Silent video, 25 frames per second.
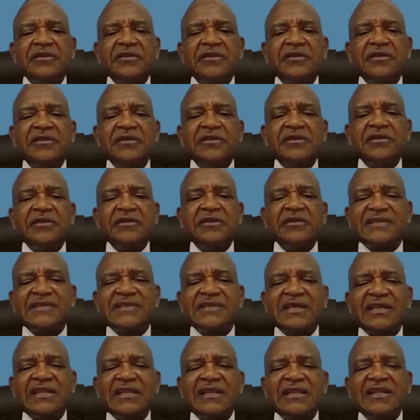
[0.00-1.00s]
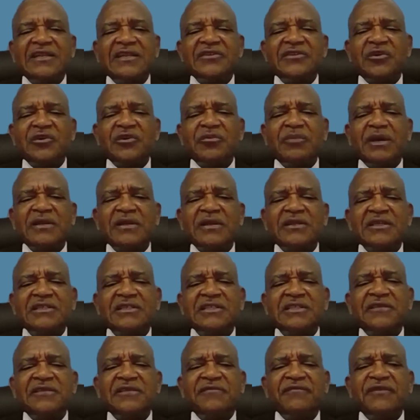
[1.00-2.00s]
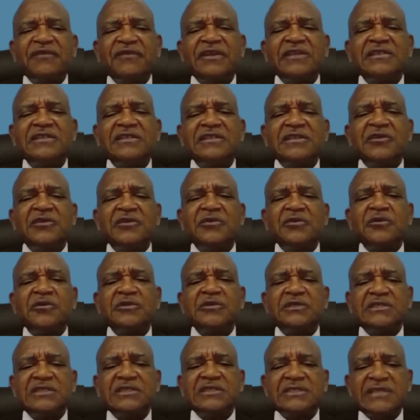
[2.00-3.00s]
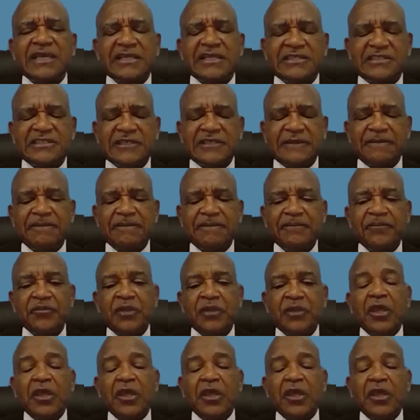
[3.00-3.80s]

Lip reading: frequencies and electromagnetic field, detection,